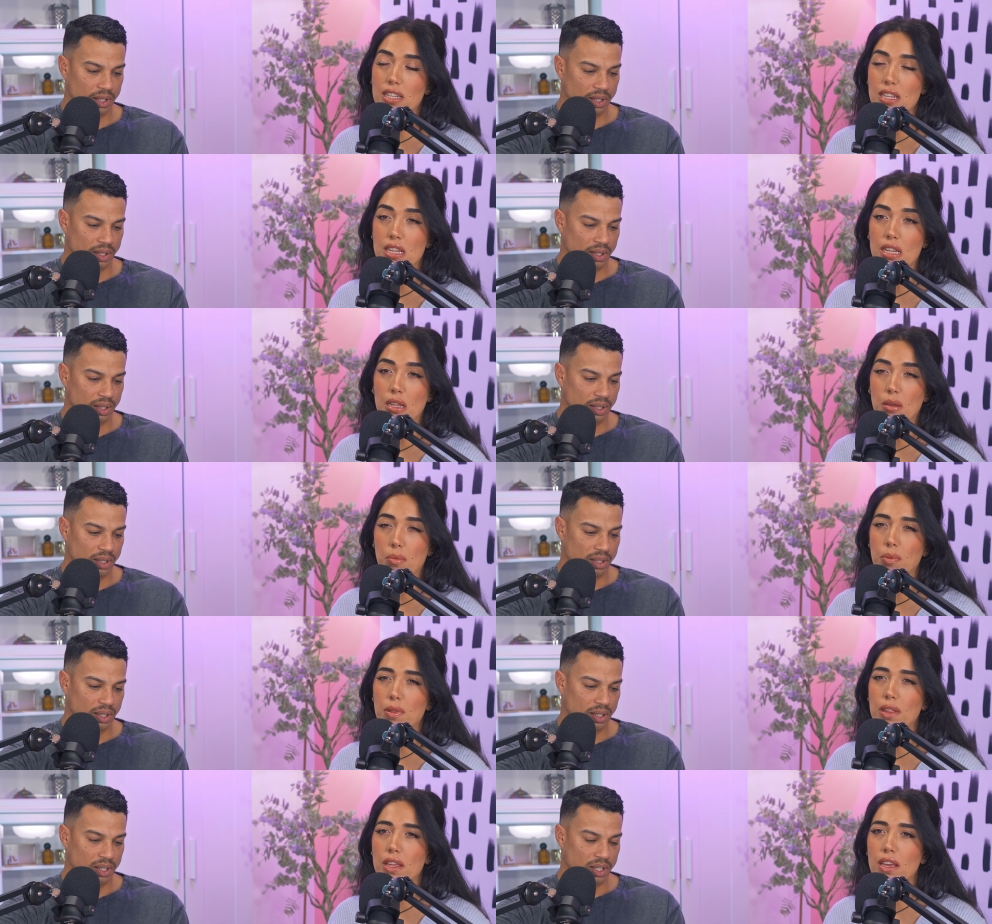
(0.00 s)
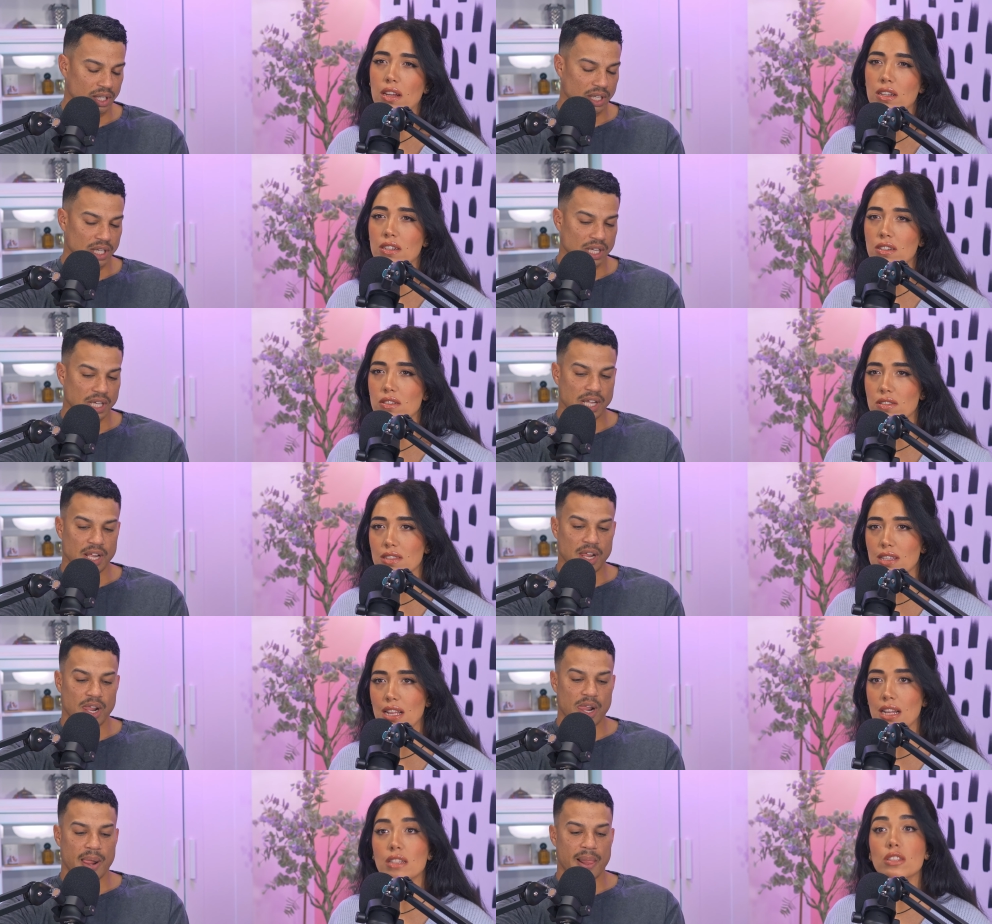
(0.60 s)
Speaker 1: deeply
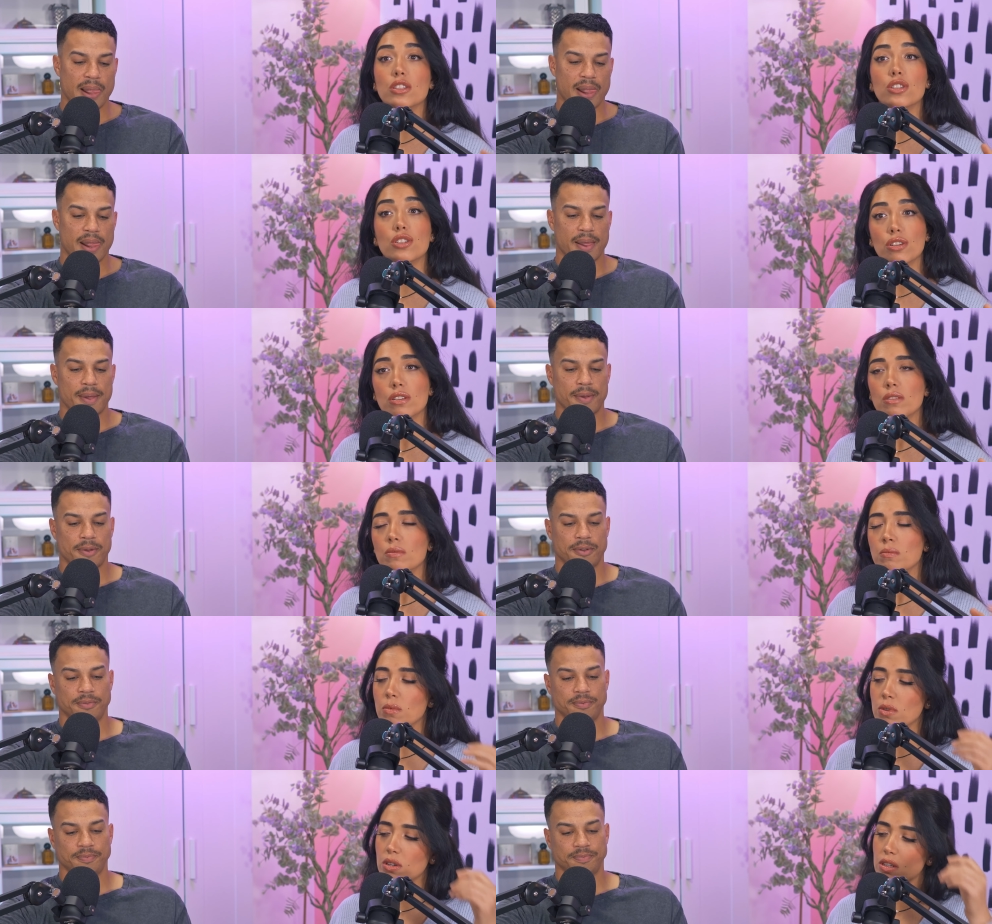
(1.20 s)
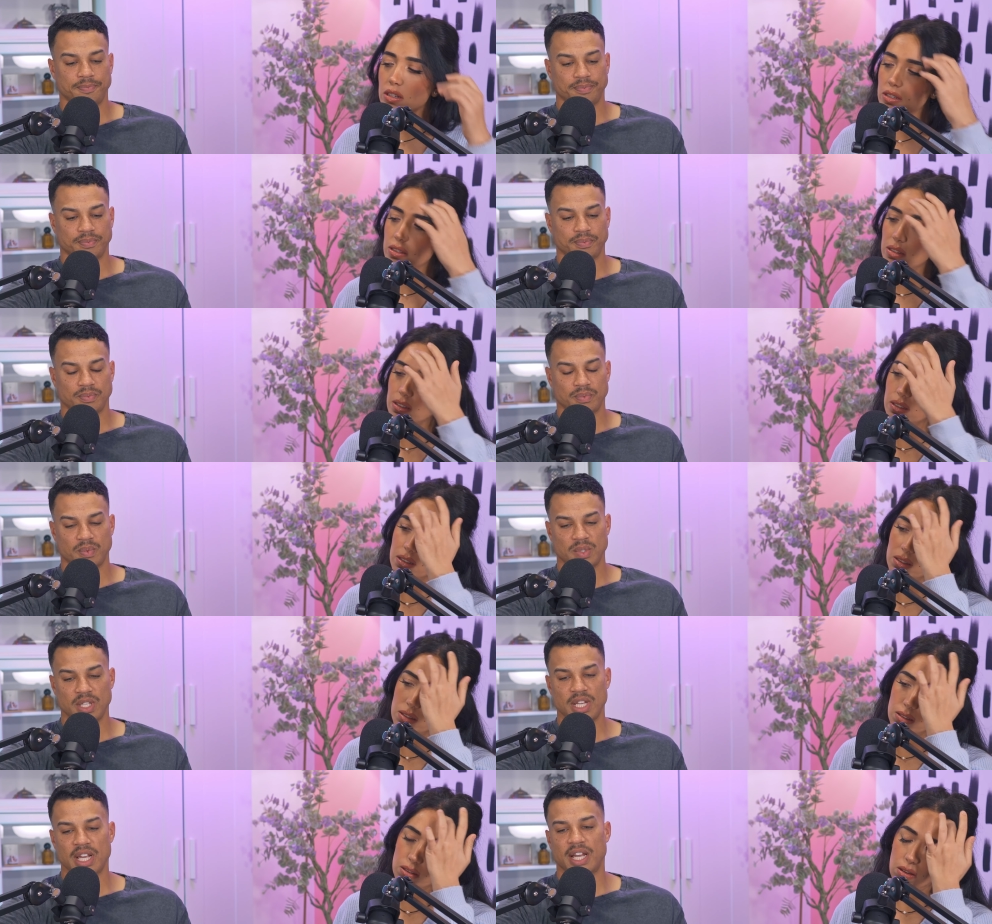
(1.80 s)
understand certain
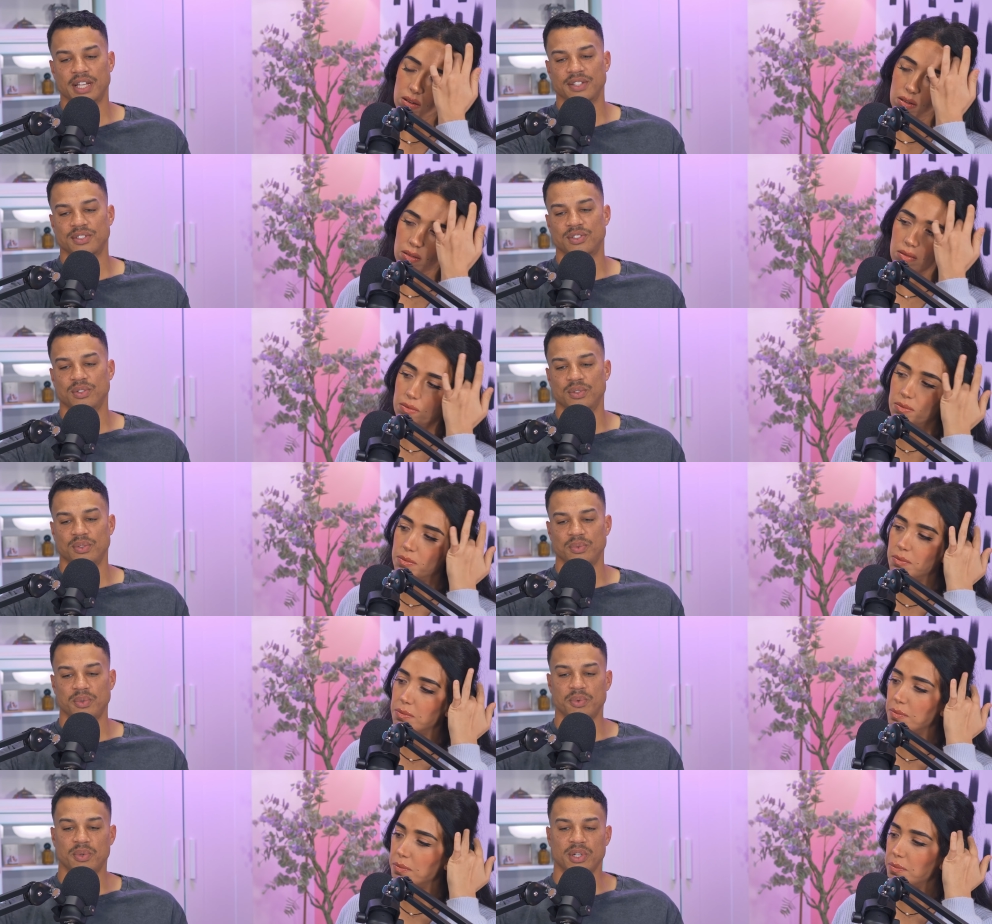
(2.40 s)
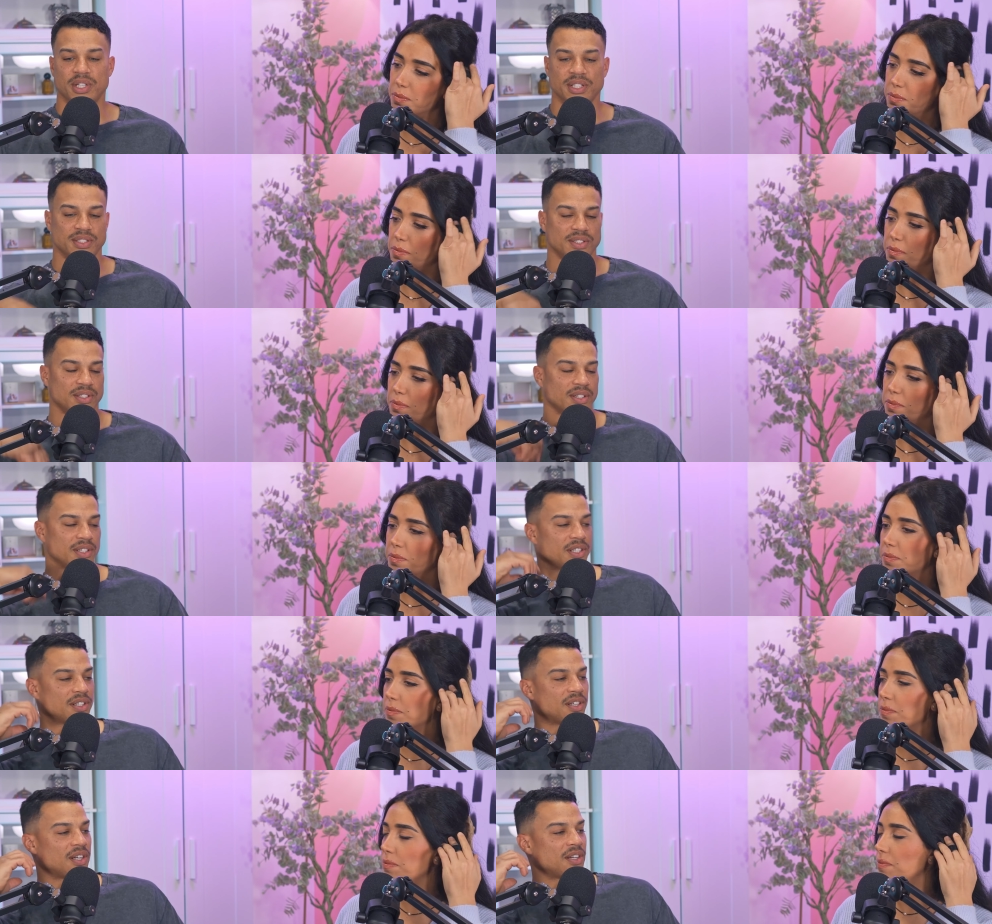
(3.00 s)
words.
Speaker 2: Yeah. So we want to
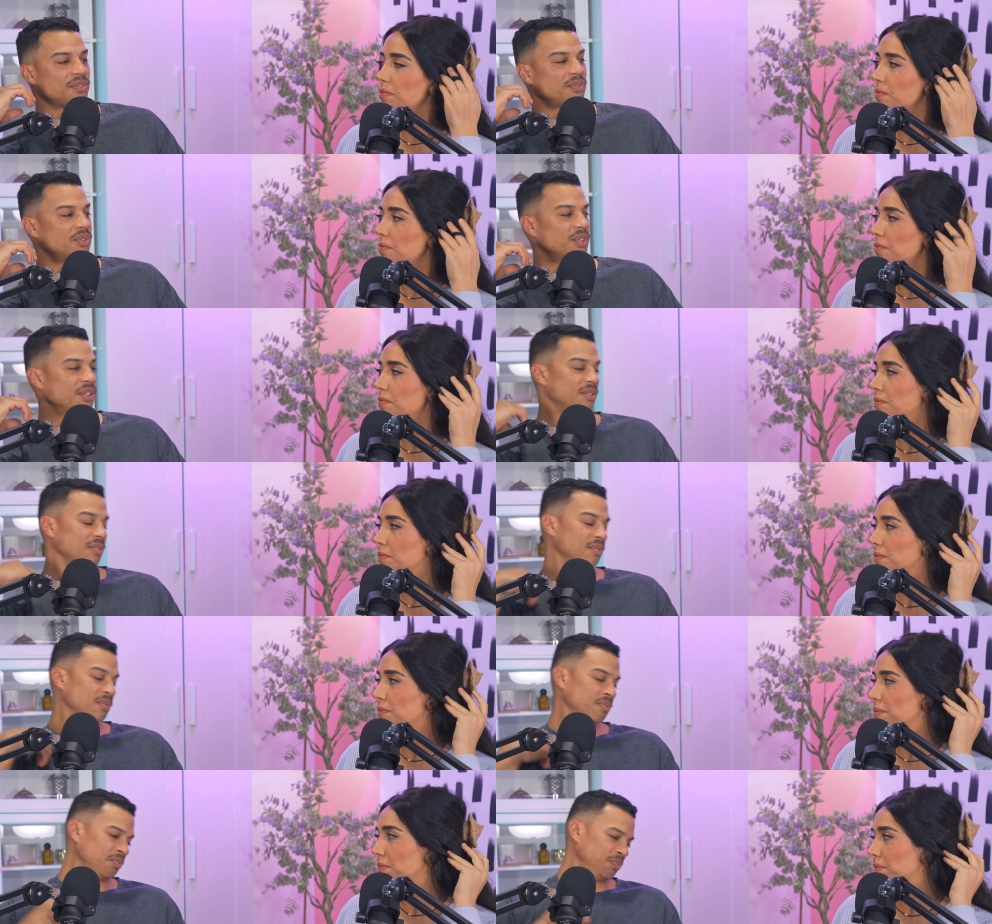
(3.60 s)
start it off with